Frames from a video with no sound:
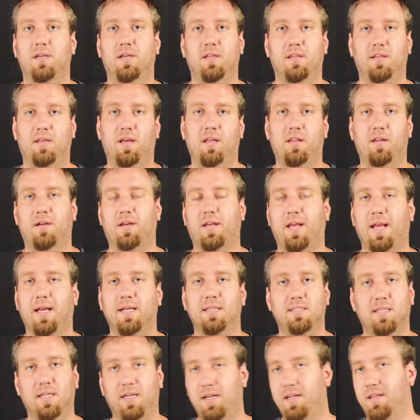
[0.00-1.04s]
in the other
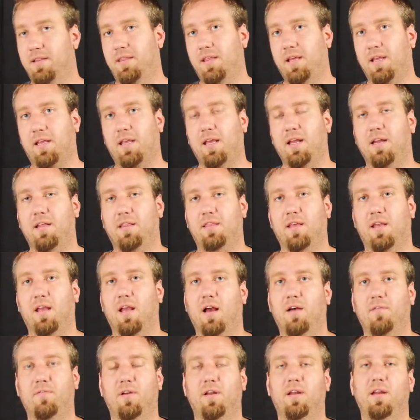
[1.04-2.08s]
case, I didn't think anything
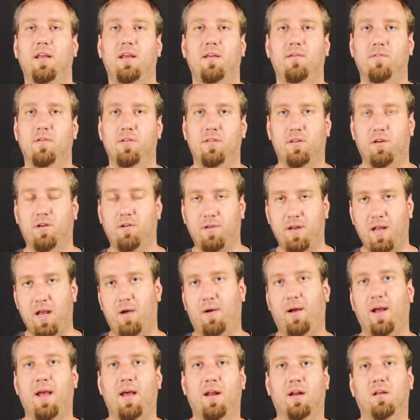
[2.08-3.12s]
of it, even though now
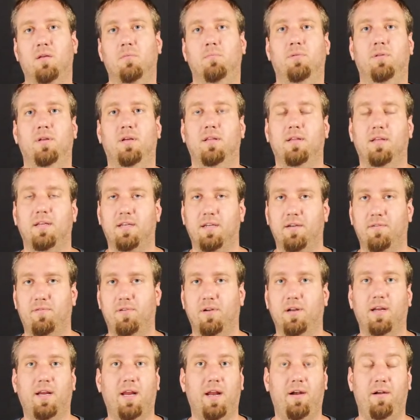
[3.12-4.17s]
I had a completely
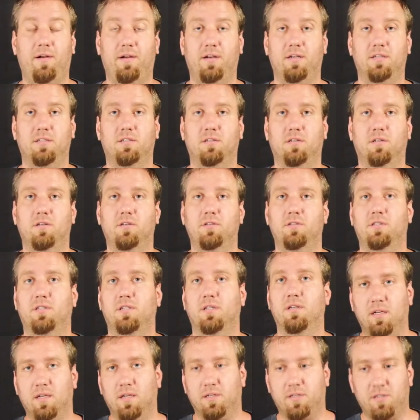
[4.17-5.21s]
different carrier
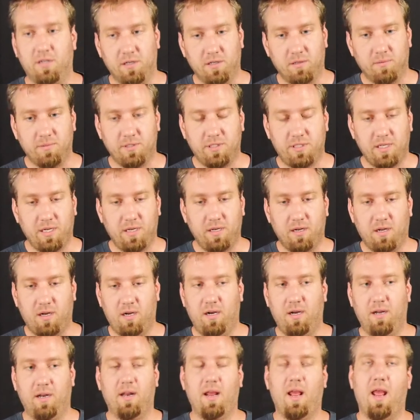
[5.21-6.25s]
solution. I turned the machine
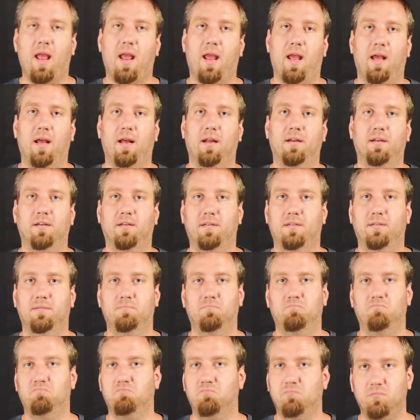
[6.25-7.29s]
on and
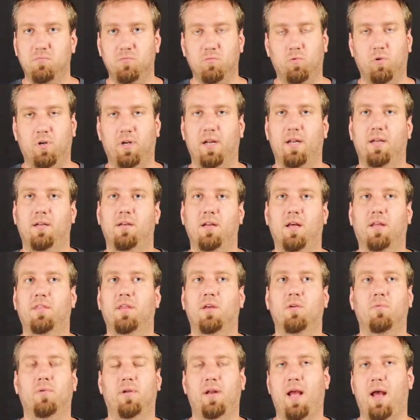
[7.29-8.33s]

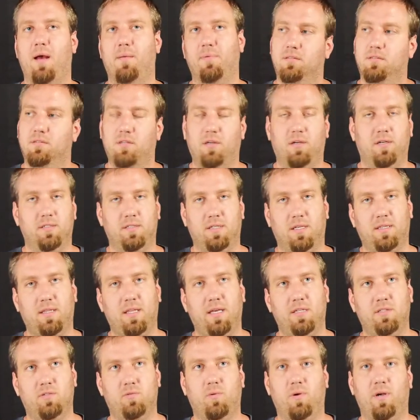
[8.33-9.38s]
nothing would happen. So I was like,
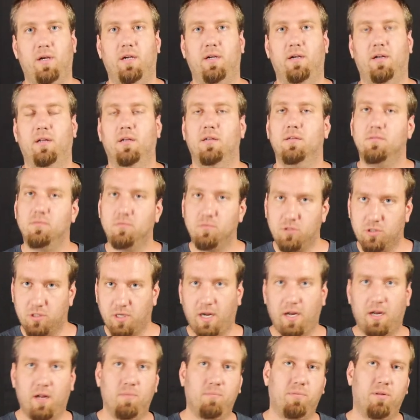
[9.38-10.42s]
that's weird.
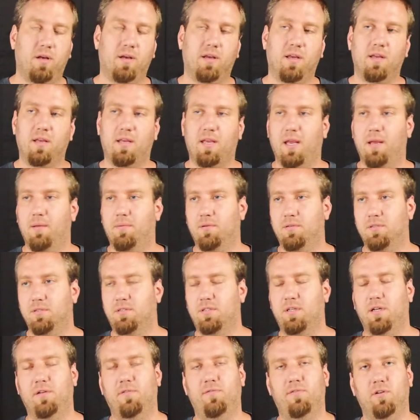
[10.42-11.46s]
Tried unplugging cables,
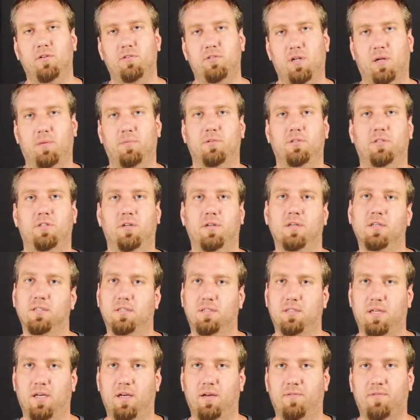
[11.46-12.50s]
did a few troubleshooting
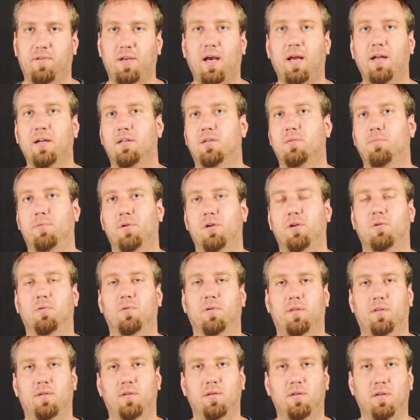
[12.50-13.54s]
stuff, got it to boot
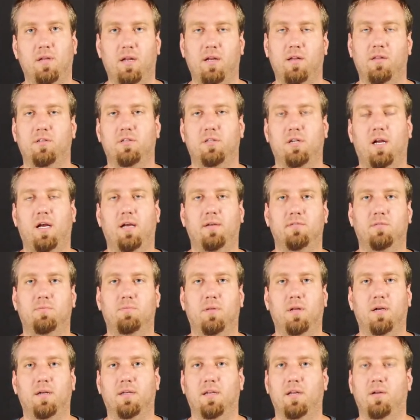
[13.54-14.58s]
with none of the drives
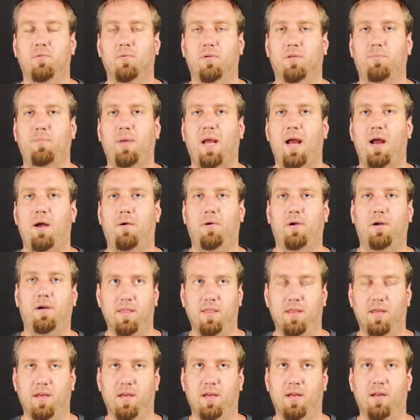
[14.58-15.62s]
plugged in with power,
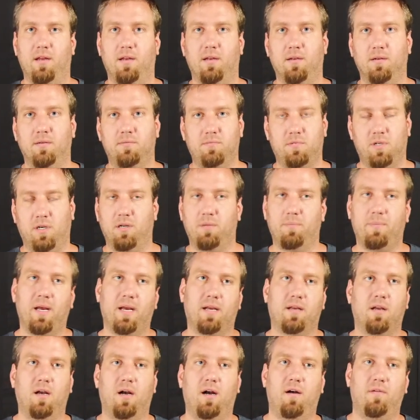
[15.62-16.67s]
then turned it
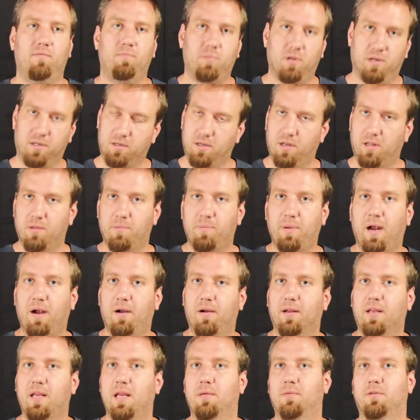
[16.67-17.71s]
back off, plugged all the power
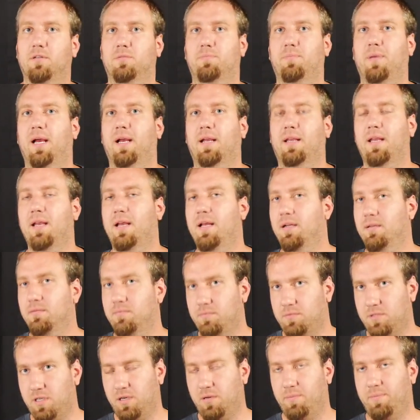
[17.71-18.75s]
cables back in,
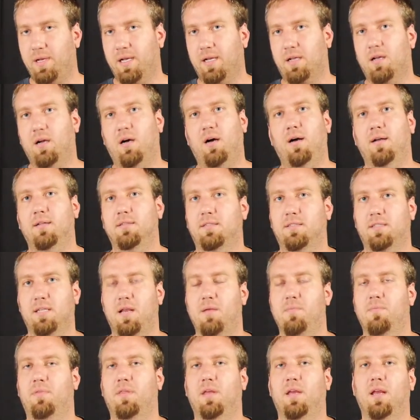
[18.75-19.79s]
turned it back on,
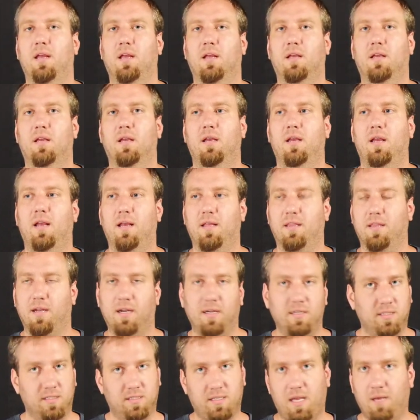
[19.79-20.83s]
same thing, and then I
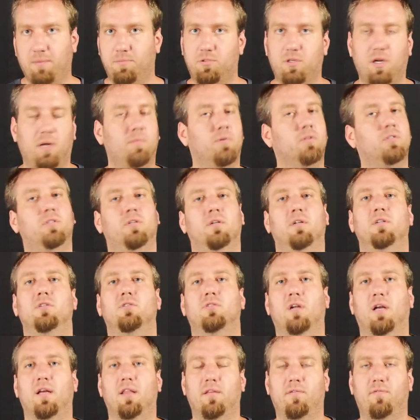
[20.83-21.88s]
just kept troubleshooting,
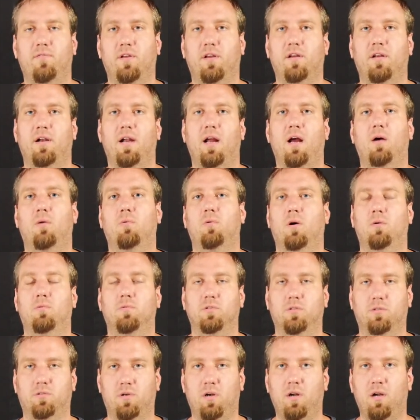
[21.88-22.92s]
trying to figure out what
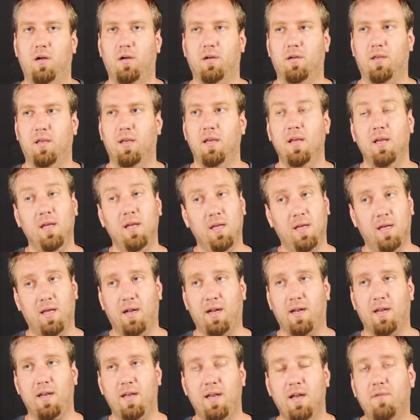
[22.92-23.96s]
was wrong, and I
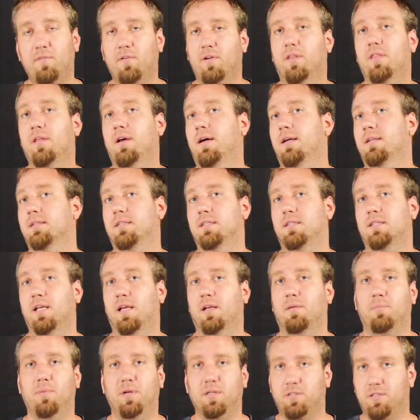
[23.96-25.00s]
never thought to
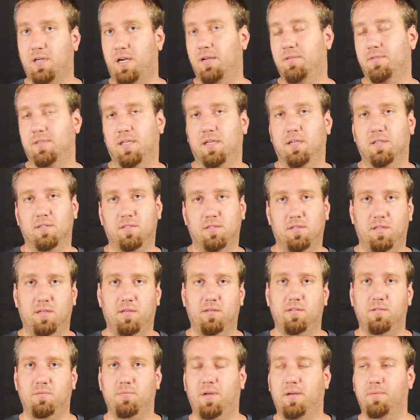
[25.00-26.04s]
take my drives out. So that
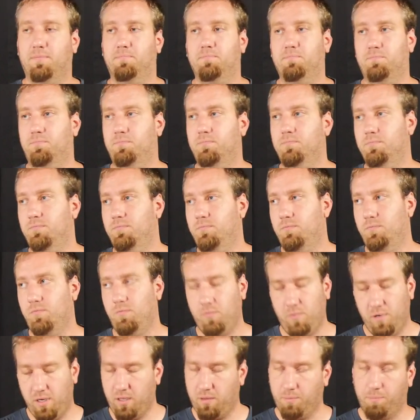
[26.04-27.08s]
was my
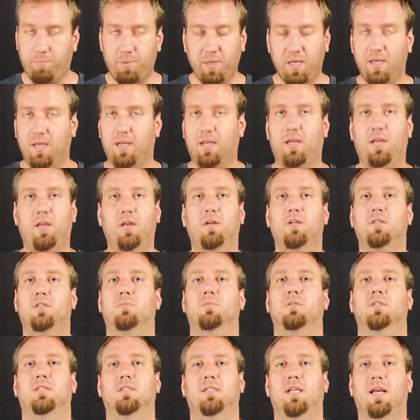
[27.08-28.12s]
real big, huge
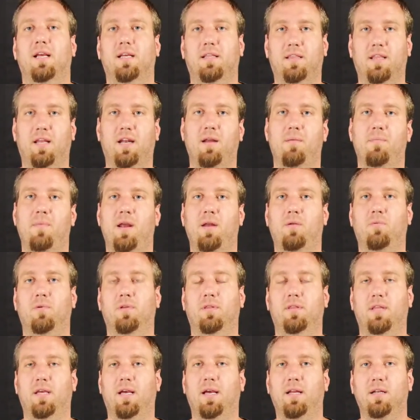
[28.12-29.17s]
mistake that I made
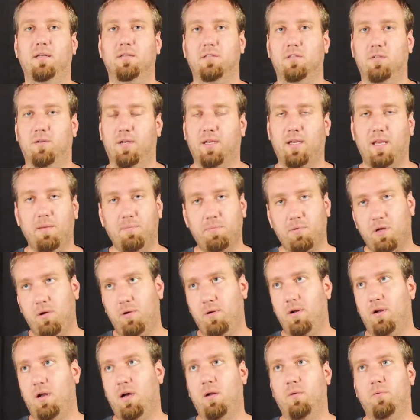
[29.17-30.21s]
with that. So I kept
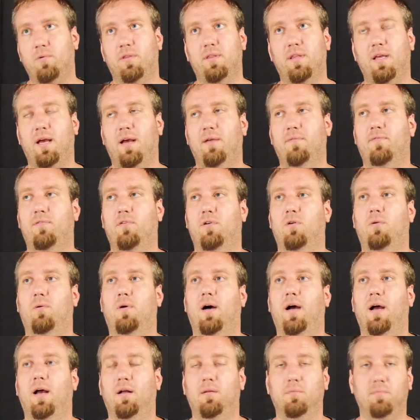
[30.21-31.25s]
going on with that for a
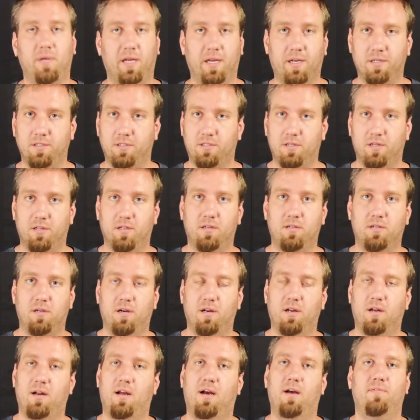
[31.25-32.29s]
while, making sure to turn
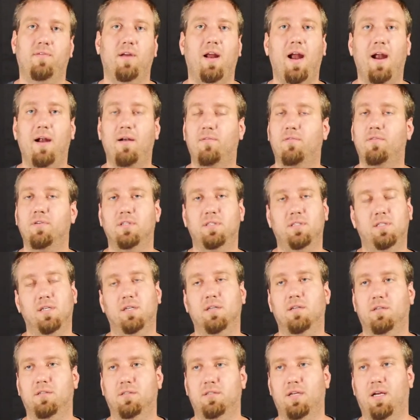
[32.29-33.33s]
it off every
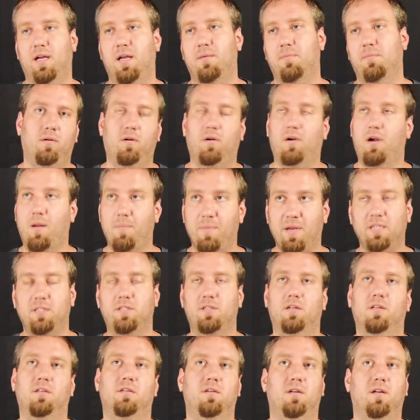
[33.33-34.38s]
single time, or I made
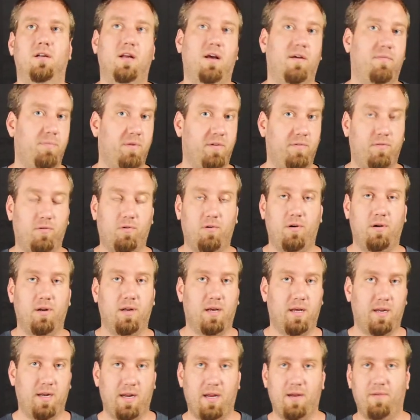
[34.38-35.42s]
sure to turn it off before,
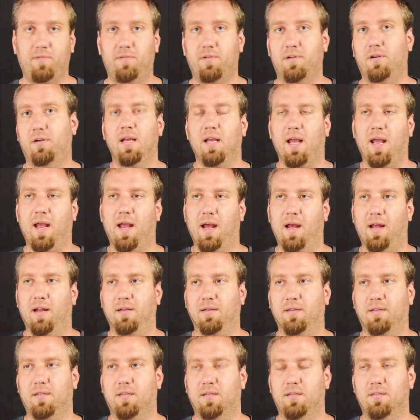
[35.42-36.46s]
not after.
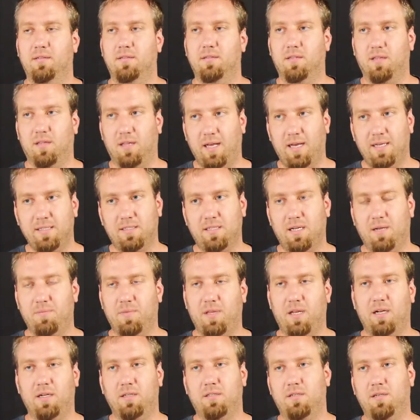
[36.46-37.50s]
And the last time
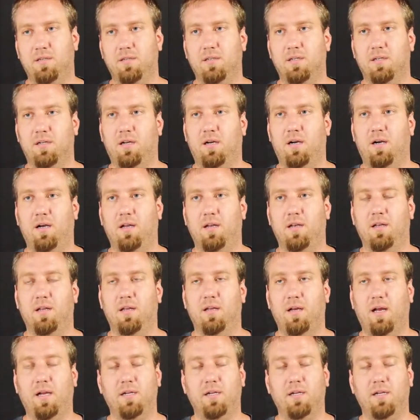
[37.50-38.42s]
that I turned it on,